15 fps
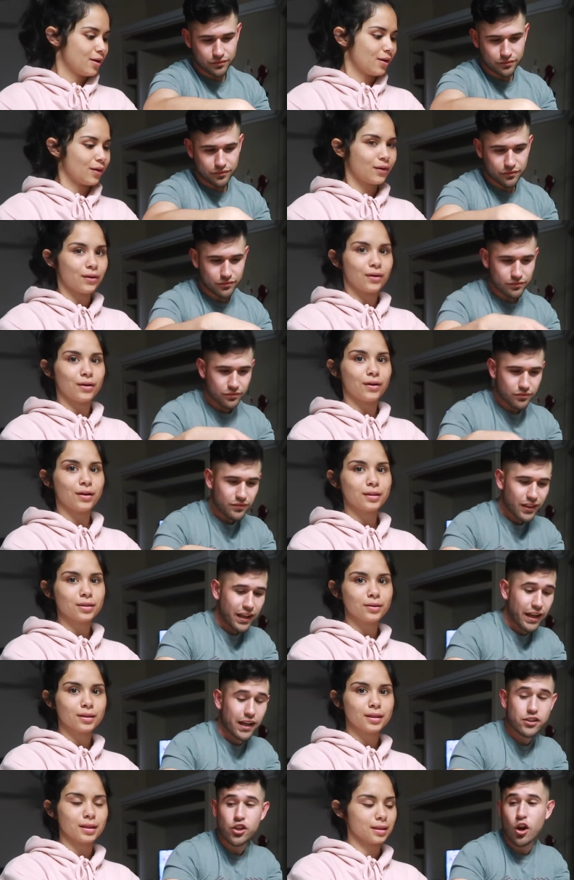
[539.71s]

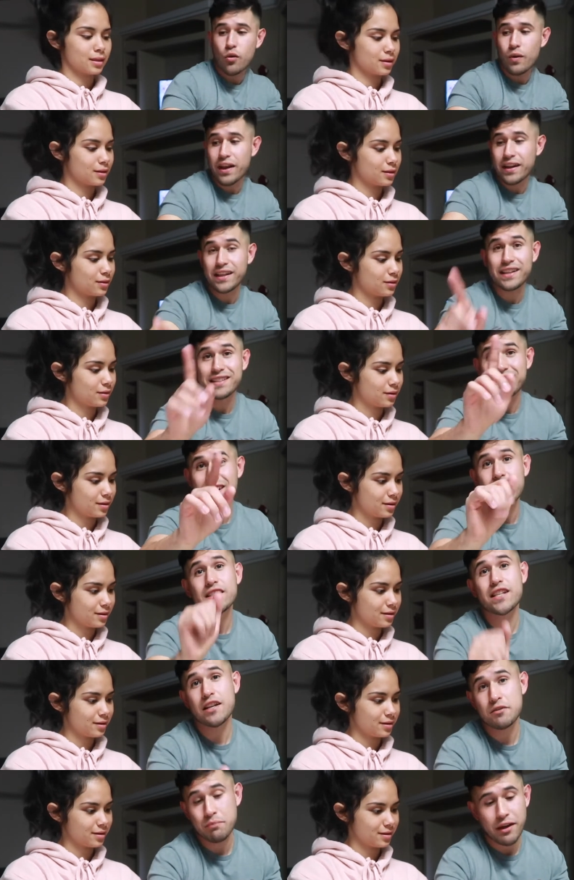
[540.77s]
Speaker 1: Aww, so it's already
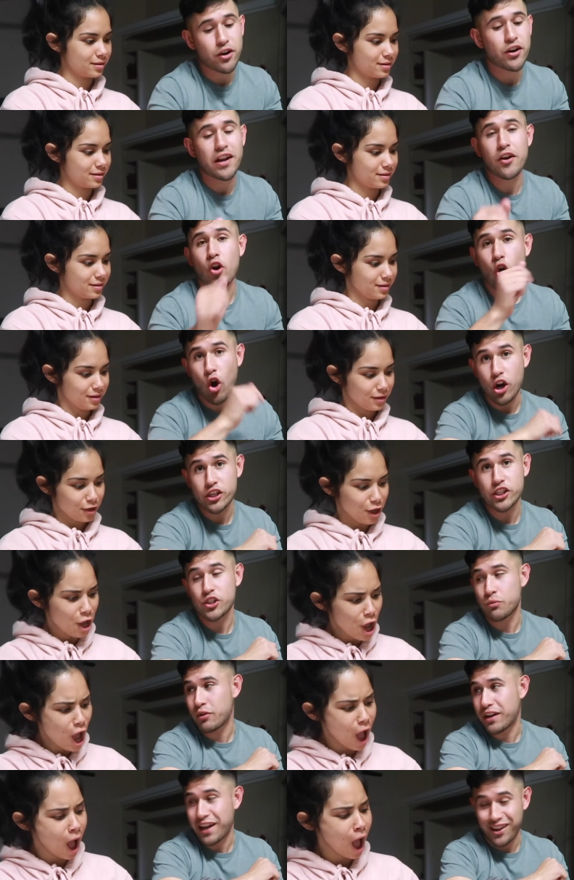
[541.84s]
ten times better than our
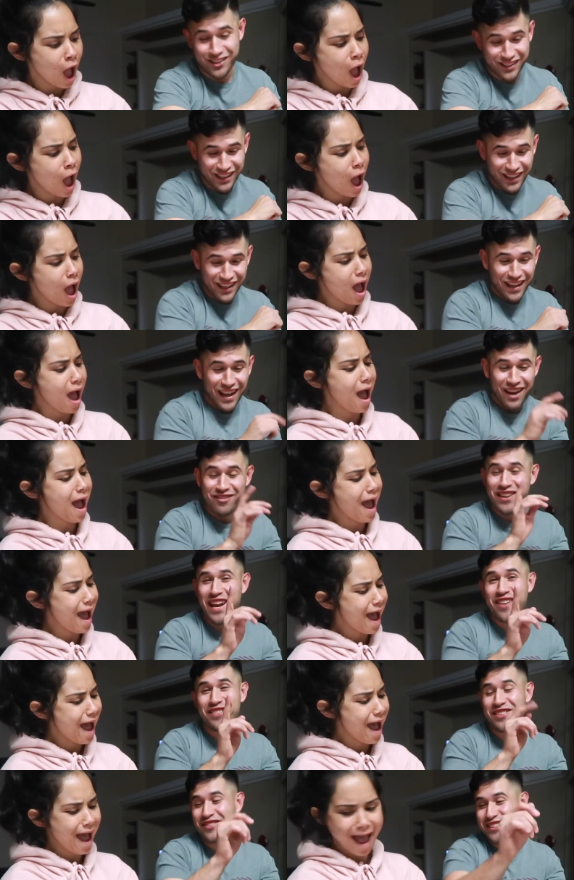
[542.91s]
gingerbread house, and we
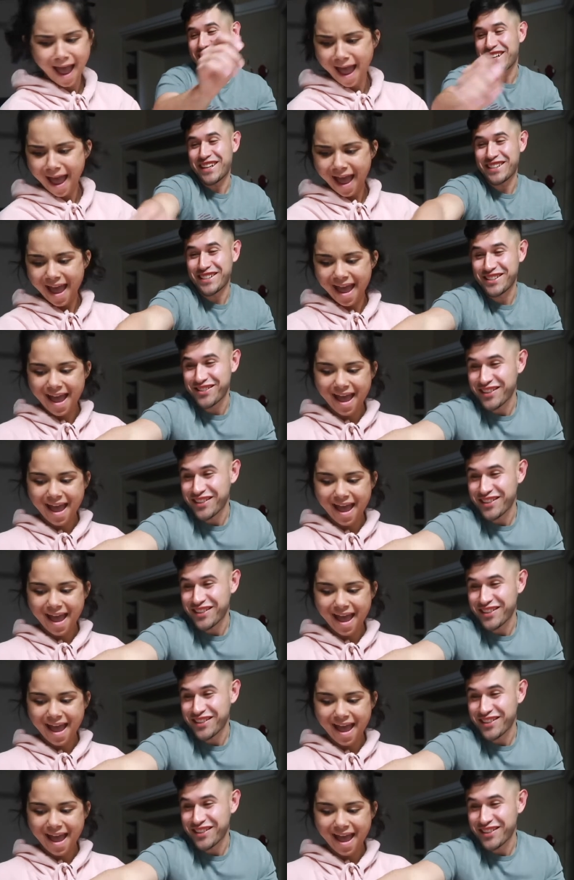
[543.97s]
haven't even done anything.